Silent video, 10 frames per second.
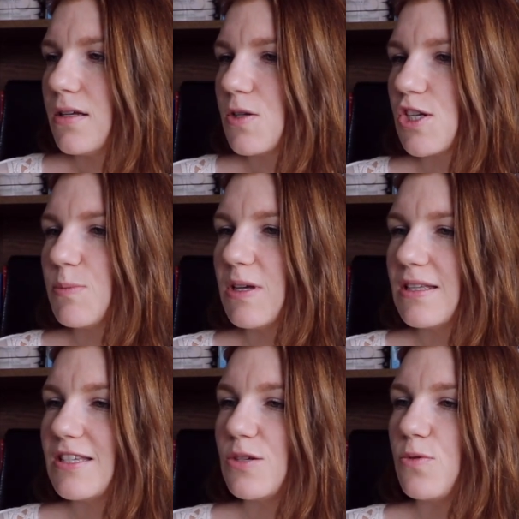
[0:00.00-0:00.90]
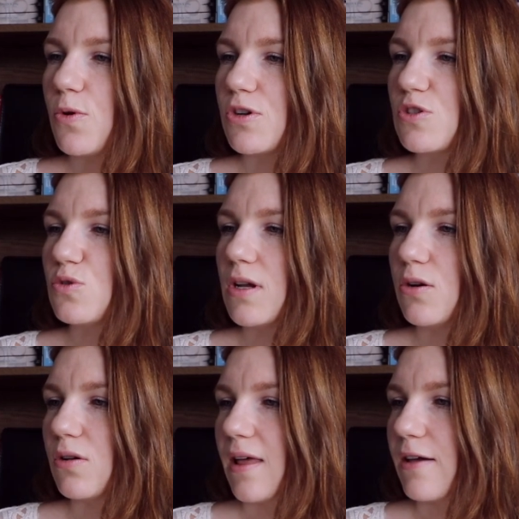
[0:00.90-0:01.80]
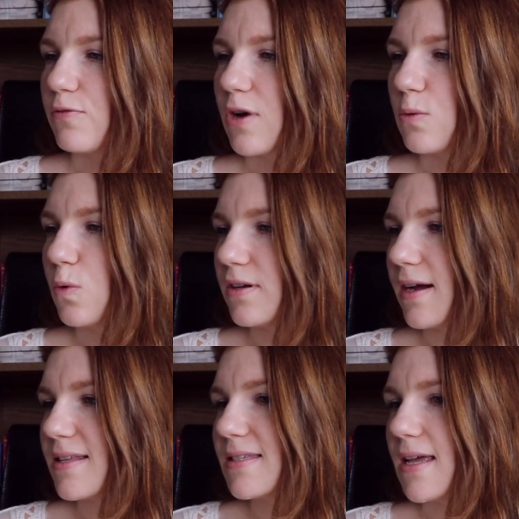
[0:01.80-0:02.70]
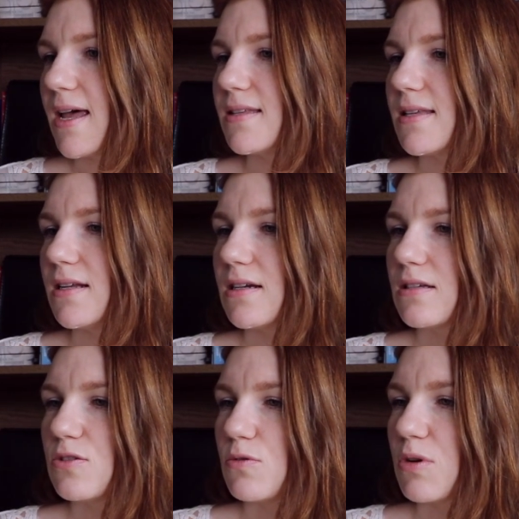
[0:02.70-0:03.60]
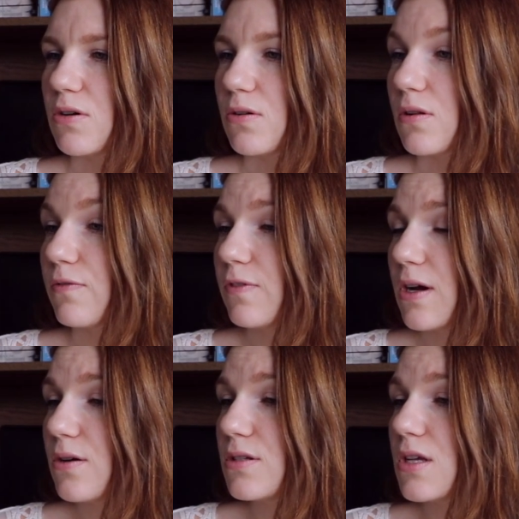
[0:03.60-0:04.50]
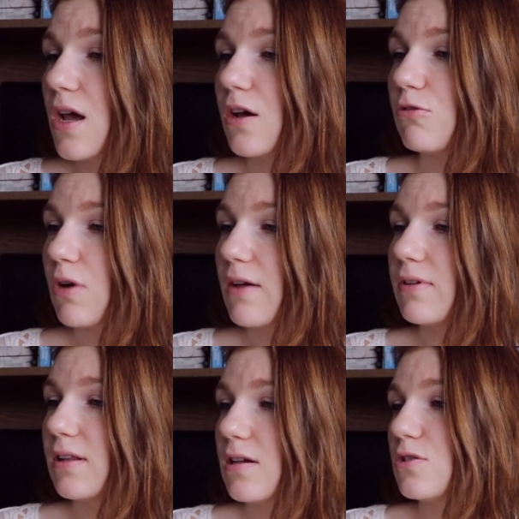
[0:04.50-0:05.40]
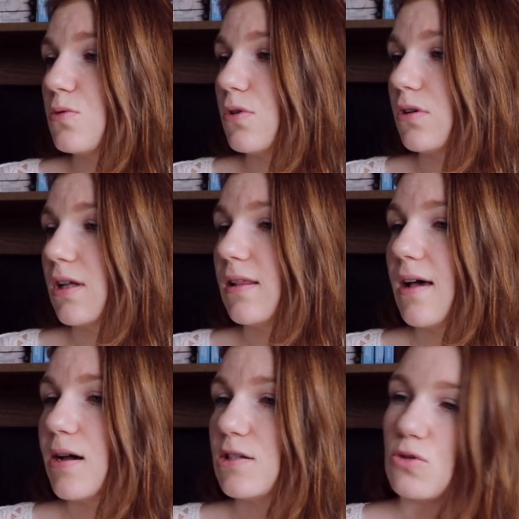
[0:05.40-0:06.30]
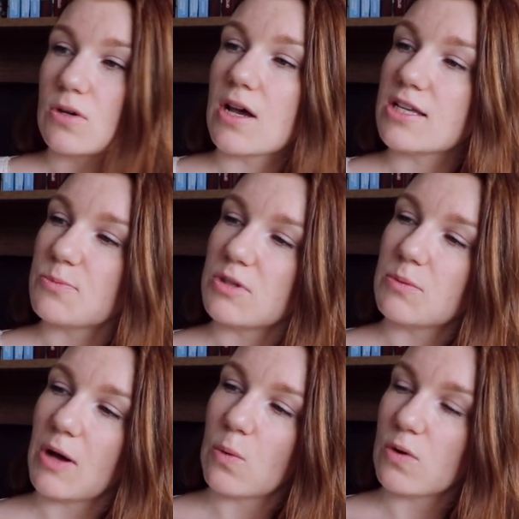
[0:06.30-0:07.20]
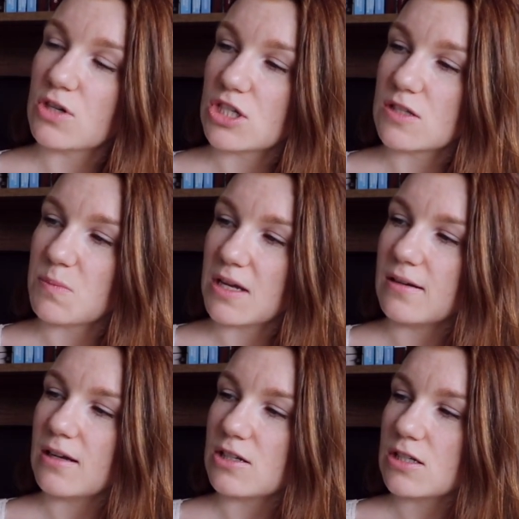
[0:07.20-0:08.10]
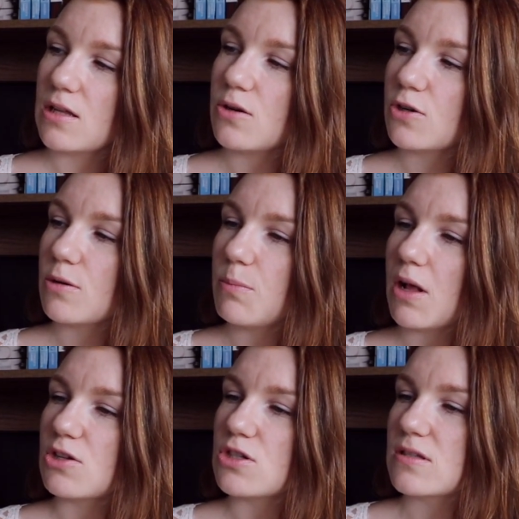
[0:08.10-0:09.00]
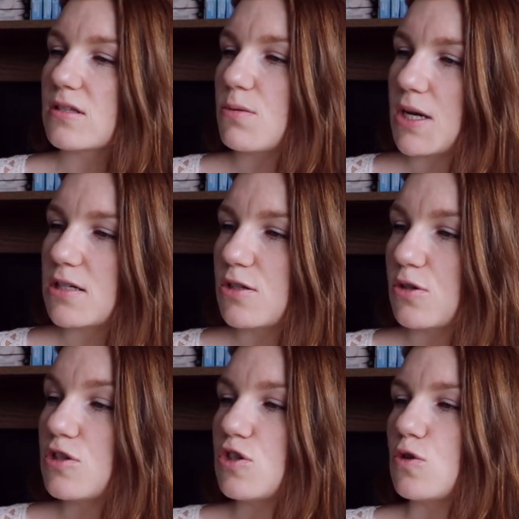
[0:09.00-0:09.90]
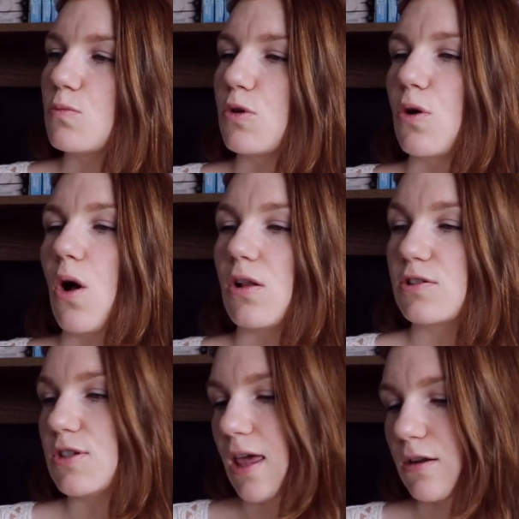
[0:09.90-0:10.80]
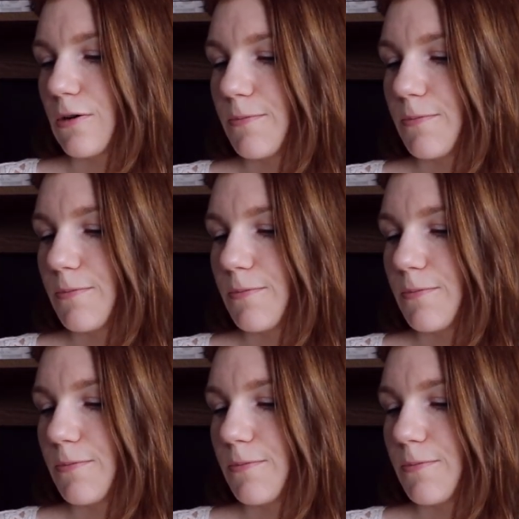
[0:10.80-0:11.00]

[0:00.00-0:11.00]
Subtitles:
She begins to orchestrate her life around one-night stands and extramarital affairs, arriving late to work and lying to her husband about where she's been, until her compulsions threaten to consume her altogether.